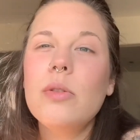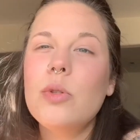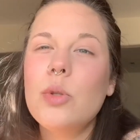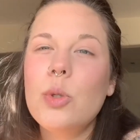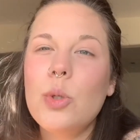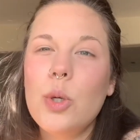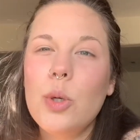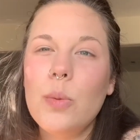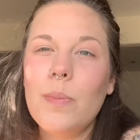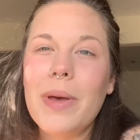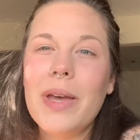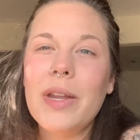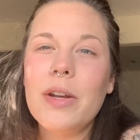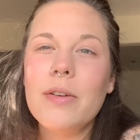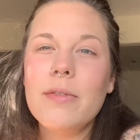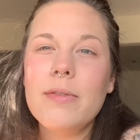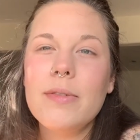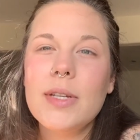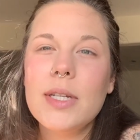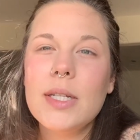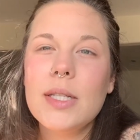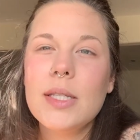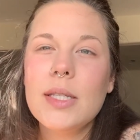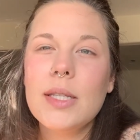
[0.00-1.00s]
two
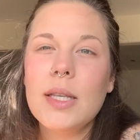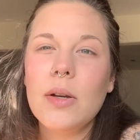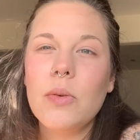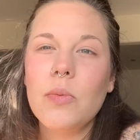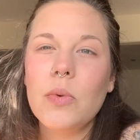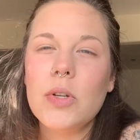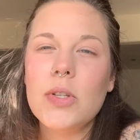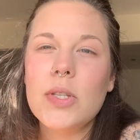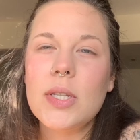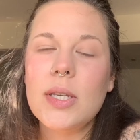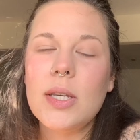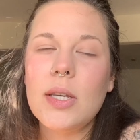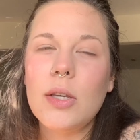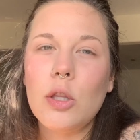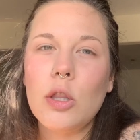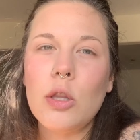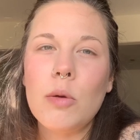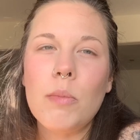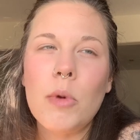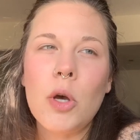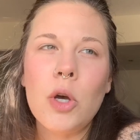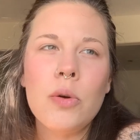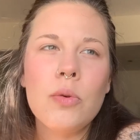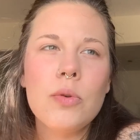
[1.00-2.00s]
benefits that we're seeing the
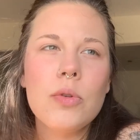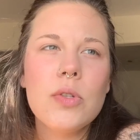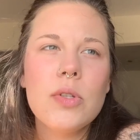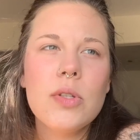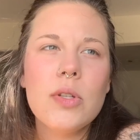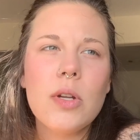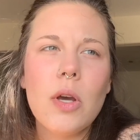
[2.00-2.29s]
most.